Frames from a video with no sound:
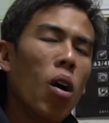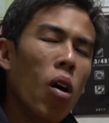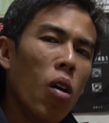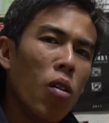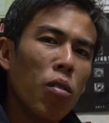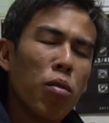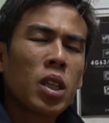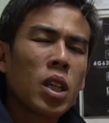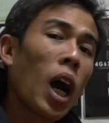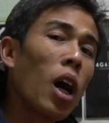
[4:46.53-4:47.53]

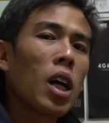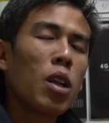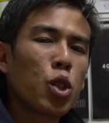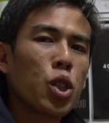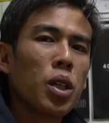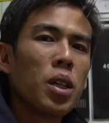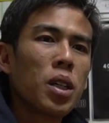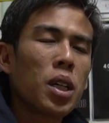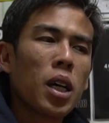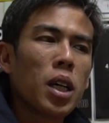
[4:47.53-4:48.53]
of the car culture
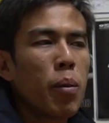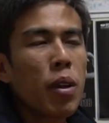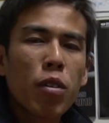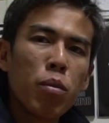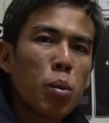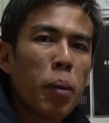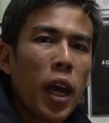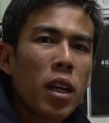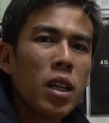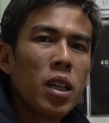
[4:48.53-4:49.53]
coming from
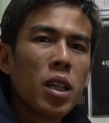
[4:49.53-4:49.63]
Japan.